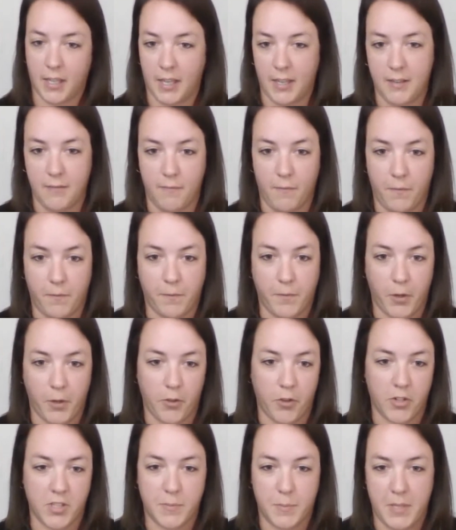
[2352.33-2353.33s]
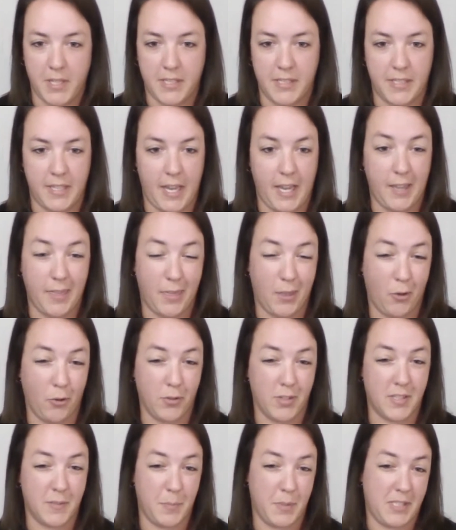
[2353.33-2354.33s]
can further speciate
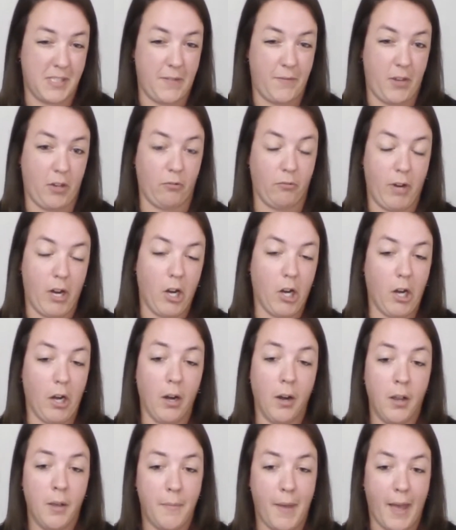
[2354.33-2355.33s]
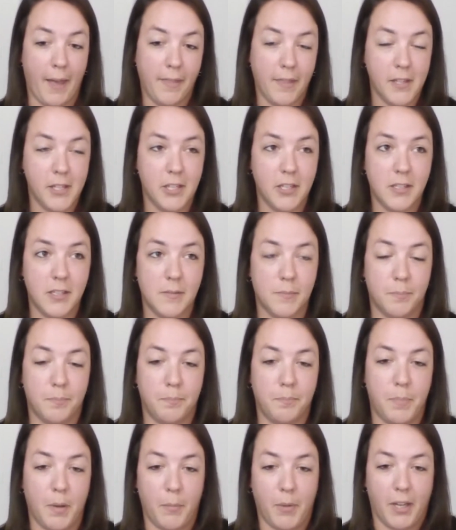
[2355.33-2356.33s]
those specific rare pathogens.
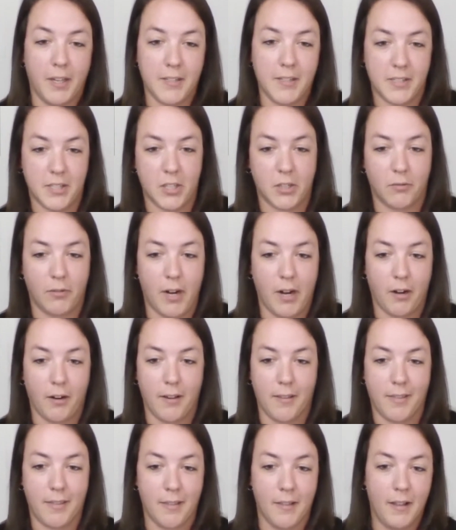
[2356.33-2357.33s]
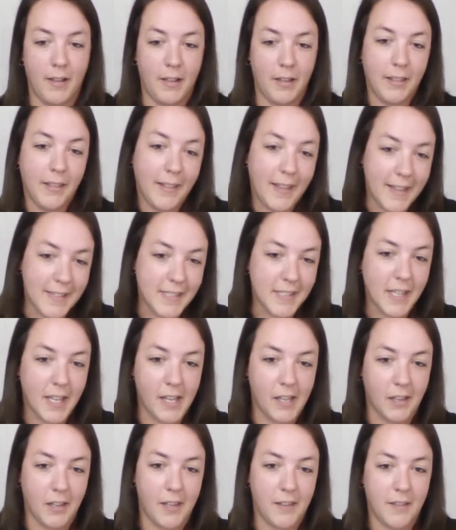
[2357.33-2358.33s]
But because they're rare, it's less
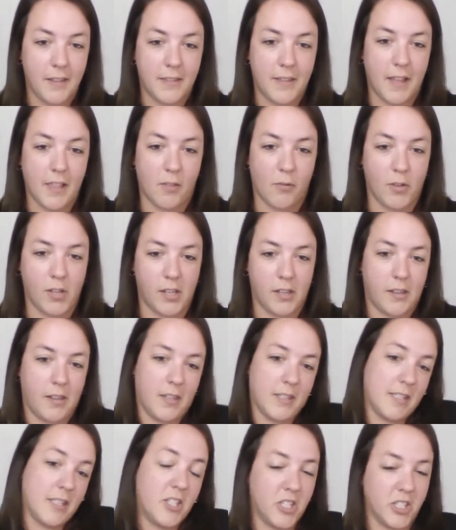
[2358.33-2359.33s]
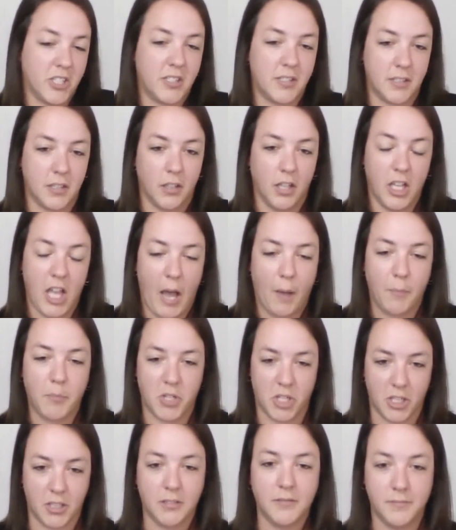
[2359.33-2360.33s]
likely that that's what it is. It's just still an
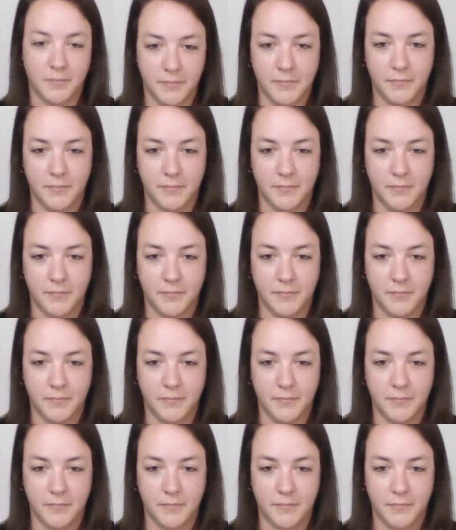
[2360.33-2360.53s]
option.